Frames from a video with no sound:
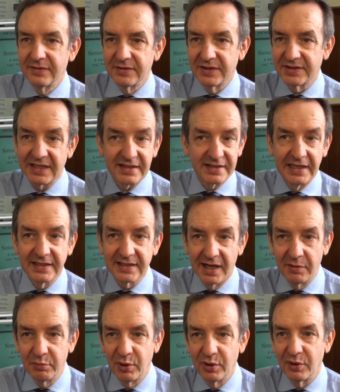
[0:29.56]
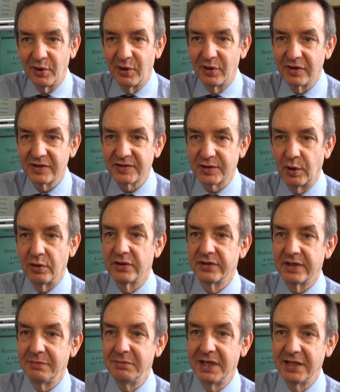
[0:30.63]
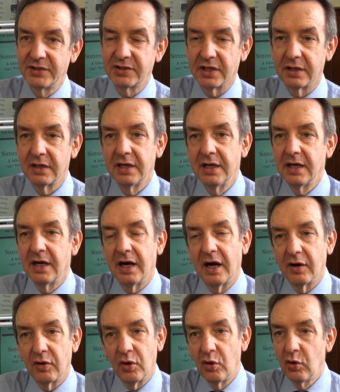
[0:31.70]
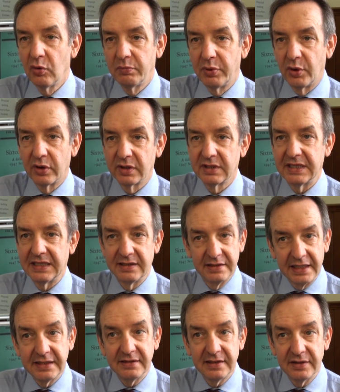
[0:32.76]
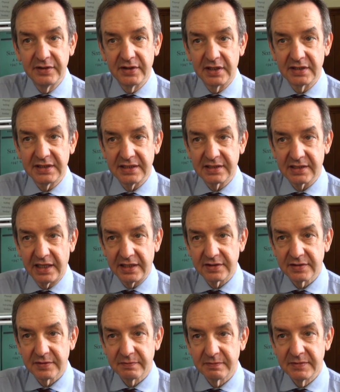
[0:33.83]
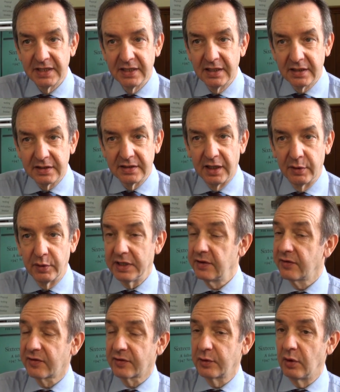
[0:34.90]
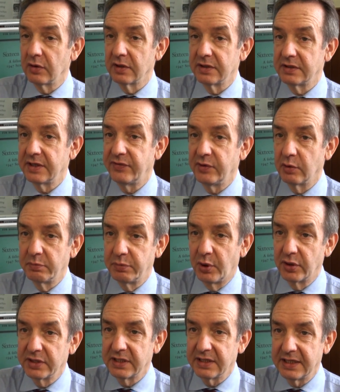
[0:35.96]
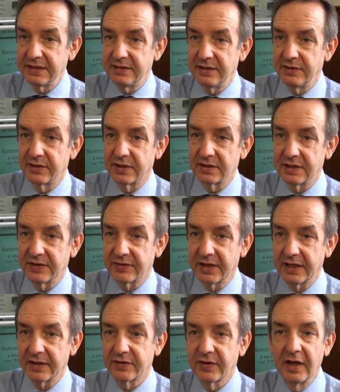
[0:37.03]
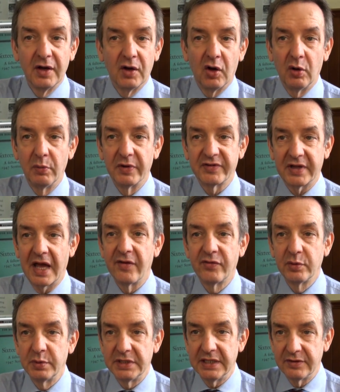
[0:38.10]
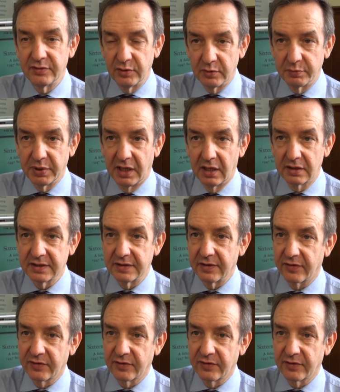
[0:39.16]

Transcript: The 6-day sample, or Scotland in miniature, are all born in 1936. Now, in Scotland, if you were born in 1936, almost everybody took part in the